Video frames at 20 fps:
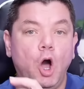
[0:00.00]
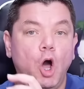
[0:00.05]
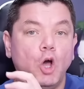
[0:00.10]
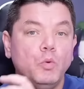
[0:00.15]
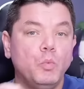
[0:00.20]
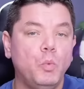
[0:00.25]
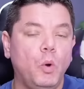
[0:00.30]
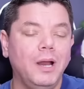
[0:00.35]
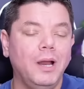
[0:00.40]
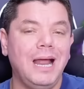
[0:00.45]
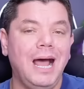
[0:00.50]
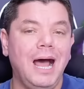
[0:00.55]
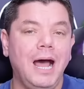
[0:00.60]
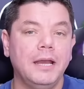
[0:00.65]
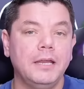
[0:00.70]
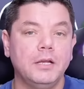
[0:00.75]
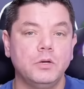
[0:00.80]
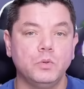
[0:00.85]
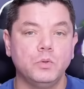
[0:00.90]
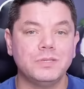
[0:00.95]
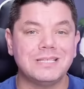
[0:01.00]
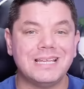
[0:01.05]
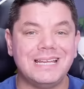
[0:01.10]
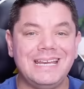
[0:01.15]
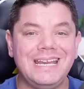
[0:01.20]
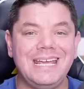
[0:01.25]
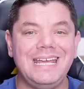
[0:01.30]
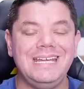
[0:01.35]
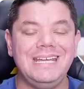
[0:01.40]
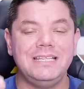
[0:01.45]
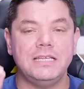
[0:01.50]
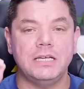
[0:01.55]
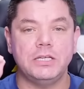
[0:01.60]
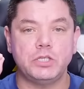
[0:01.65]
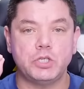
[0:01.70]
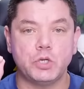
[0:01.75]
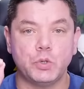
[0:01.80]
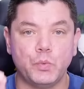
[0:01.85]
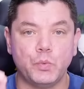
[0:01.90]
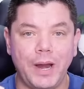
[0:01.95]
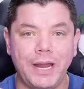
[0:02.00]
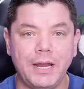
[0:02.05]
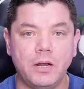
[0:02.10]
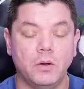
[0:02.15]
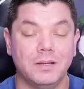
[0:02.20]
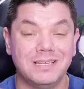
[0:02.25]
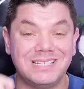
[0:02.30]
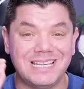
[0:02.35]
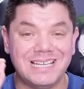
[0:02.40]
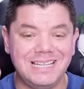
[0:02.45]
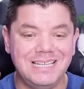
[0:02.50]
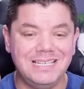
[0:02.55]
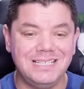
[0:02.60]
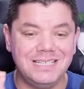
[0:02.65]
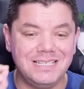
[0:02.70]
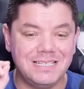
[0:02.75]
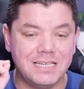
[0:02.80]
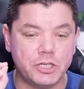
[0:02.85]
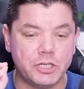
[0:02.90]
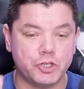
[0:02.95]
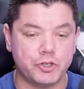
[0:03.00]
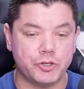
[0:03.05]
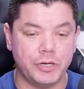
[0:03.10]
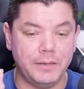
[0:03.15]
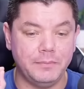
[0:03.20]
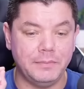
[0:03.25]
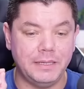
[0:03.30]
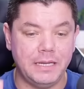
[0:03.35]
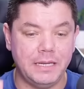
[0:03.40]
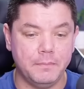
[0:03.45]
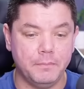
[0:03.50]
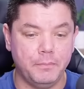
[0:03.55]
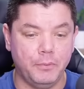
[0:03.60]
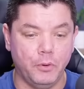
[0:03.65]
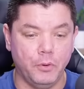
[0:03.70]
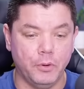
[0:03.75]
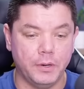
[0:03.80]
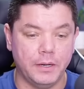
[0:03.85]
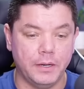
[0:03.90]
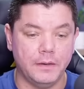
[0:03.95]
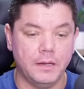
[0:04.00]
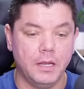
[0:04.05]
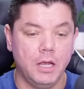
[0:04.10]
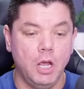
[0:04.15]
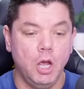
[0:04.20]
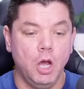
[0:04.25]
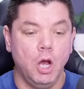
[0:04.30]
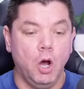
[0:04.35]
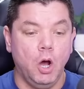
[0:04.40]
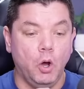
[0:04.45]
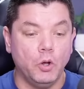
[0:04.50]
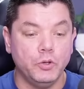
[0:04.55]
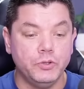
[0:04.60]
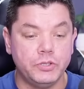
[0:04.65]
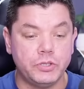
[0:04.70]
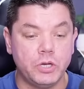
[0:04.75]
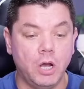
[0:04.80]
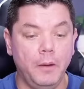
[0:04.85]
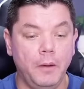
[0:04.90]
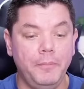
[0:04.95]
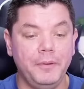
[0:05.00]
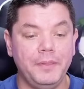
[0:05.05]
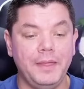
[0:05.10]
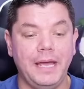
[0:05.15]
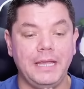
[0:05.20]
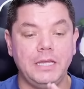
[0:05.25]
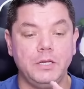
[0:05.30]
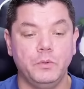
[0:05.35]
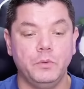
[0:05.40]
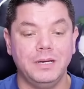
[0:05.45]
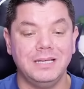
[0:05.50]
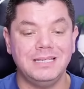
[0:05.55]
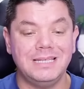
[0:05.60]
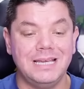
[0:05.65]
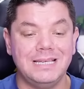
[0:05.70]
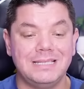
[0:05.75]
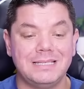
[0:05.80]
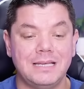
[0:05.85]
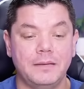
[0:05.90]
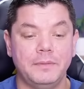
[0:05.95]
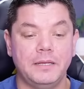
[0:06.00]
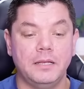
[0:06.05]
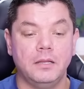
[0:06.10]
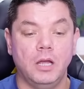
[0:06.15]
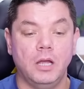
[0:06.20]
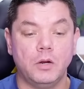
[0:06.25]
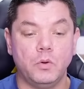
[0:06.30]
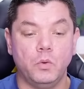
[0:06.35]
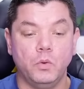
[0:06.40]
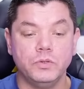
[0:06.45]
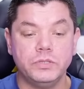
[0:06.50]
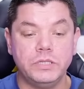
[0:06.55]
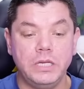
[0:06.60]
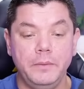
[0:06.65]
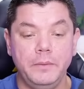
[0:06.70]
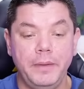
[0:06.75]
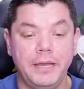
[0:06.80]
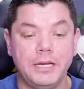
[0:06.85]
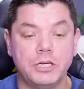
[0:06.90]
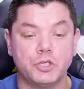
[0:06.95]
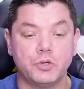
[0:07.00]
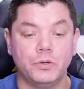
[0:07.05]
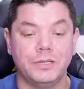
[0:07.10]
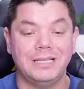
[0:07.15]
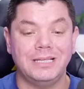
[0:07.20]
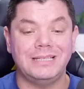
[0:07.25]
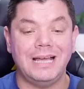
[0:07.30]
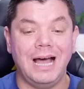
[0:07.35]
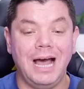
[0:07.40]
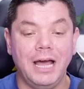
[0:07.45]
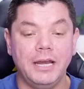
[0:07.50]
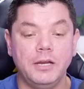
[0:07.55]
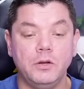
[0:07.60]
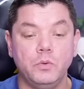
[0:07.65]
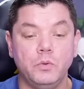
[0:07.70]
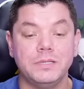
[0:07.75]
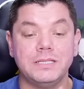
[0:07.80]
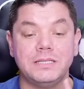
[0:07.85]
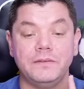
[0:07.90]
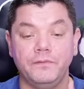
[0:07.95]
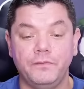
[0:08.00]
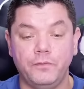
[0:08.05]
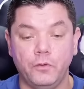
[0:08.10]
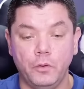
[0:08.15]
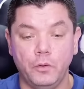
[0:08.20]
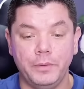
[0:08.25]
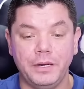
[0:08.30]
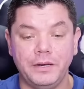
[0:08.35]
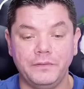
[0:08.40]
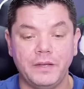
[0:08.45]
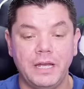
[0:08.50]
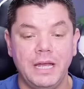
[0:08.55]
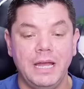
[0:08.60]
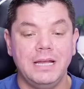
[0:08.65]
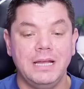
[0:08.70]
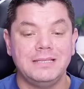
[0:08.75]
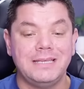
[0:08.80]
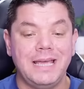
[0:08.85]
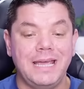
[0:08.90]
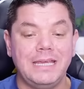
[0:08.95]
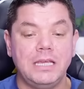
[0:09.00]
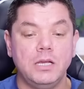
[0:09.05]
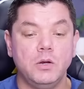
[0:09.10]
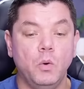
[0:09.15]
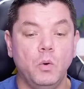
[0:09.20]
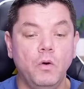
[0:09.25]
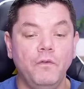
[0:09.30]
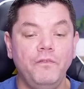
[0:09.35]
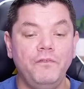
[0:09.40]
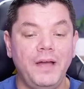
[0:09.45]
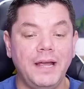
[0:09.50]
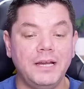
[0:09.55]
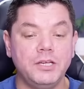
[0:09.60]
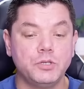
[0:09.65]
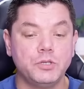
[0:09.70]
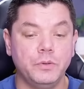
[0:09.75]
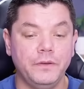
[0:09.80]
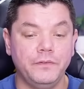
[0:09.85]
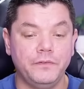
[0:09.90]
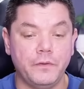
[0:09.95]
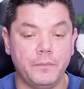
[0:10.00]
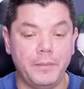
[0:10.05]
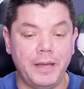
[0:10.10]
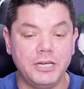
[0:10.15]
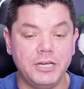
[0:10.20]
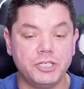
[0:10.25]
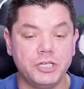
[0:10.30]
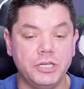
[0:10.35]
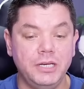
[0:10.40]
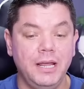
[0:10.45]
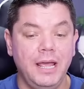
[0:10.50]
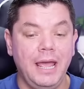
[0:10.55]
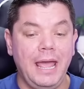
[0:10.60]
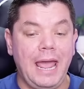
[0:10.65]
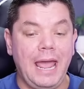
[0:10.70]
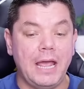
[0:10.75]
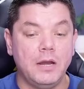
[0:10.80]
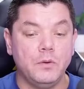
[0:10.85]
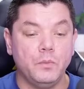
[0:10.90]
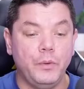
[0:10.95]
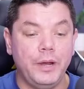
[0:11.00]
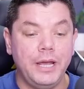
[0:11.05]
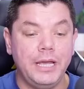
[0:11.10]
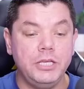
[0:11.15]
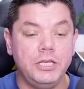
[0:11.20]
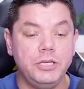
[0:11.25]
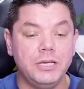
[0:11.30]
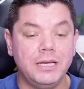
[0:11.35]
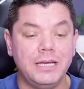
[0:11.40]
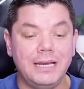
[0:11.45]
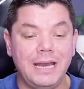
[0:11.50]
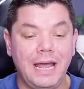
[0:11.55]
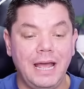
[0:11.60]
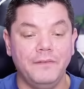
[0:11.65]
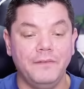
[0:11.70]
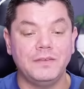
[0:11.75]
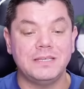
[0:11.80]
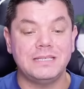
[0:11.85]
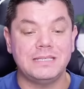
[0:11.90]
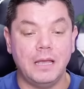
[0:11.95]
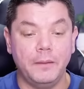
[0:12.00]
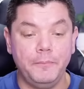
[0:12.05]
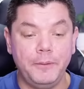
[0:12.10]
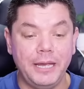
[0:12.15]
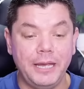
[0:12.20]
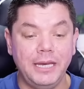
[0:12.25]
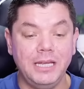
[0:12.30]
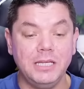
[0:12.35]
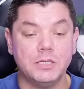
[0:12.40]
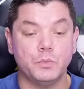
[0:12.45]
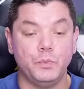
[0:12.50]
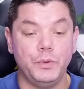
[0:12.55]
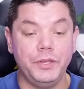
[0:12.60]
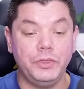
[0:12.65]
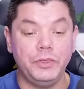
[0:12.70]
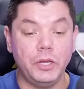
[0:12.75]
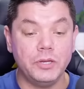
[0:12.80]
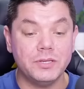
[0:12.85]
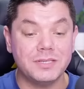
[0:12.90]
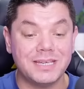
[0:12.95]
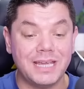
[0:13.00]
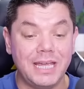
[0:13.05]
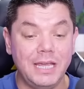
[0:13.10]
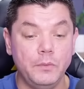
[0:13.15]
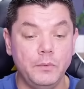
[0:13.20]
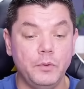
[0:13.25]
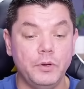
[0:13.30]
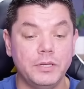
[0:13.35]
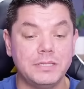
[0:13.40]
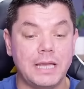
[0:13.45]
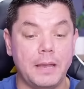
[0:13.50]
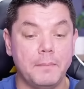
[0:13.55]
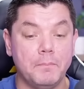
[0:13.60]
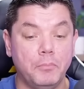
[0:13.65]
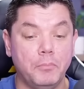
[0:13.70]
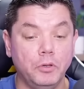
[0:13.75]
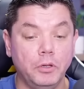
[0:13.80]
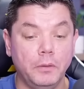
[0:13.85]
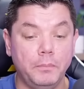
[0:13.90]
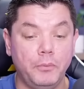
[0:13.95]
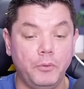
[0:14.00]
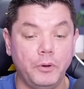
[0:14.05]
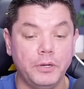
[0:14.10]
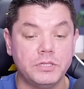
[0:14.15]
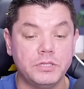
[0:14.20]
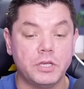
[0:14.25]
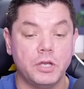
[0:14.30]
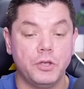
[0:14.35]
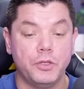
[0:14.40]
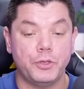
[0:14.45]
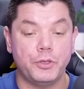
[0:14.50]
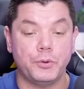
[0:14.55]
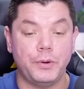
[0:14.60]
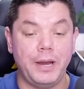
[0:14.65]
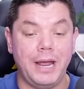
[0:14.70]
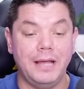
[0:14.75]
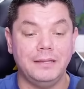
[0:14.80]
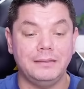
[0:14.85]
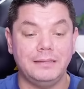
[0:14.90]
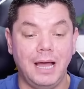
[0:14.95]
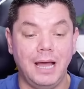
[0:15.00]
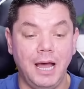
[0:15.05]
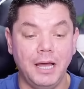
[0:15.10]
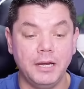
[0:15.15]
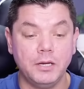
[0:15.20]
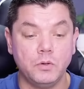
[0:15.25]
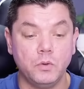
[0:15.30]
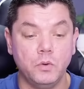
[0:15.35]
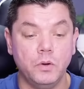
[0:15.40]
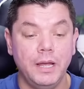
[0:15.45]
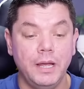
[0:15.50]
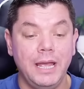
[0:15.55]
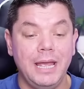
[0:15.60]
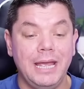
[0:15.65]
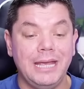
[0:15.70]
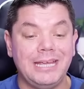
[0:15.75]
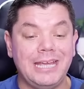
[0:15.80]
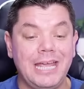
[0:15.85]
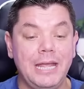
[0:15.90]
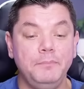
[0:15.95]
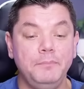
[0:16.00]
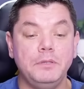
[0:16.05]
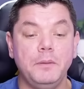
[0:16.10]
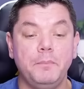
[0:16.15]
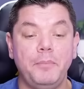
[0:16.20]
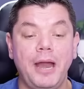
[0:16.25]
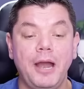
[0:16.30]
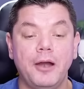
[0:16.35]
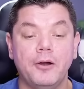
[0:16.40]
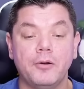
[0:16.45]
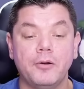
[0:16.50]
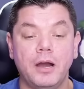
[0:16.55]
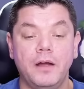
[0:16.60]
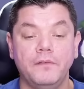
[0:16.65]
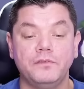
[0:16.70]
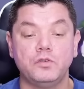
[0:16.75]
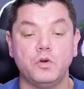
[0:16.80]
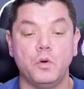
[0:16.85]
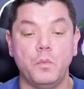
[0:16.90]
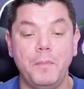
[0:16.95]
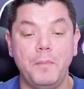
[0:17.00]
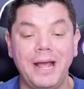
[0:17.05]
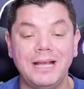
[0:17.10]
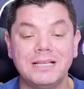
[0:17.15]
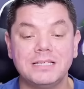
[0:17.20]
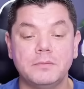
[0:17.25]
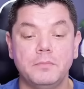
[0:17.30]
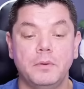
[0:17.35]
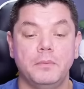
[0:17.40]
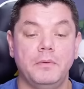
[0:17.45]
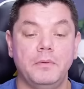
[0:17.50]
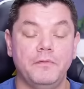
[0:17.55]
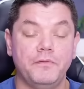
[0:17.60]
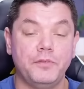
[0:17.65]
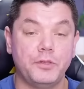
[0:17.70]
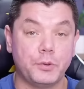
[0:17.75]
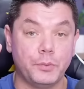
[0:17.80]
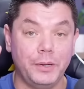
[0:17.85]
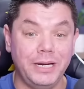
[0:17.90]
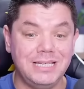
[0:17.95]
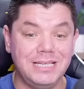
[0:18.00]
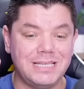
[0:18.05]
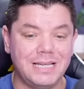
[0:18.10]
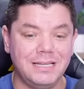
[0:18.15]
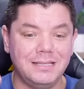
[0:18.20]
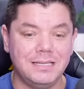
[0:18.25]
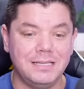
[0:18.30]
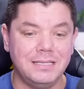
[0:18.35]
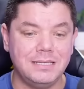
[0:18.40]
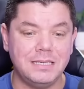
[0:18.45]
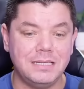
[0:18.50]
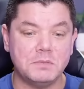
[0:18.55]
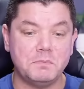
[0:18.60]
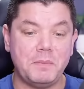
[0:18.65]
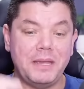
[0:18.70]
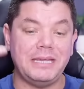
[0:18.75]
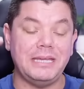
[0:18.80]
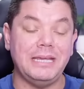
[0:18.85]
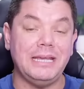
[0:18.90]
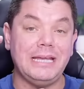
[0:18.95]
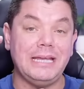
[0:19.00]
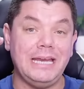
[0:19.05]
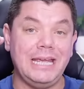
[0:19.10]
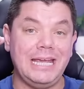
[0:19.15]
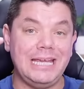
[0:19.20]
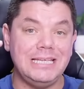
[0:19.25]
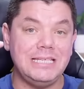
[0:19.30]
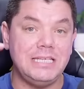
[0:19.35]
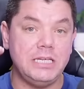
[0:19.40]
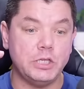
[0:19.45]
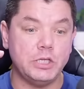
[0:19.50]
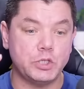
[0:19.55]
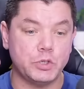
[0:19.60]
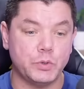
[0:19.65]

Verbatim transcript: on what articles need to rank on. So this is extremely important. On top of that, you want to say something like, also make sure that the article is informative, taking all factual information, and where you can have subheadings with those keywords and bullet points throughout the article. Keep the paragraph to a maximum of three sentences, making it easier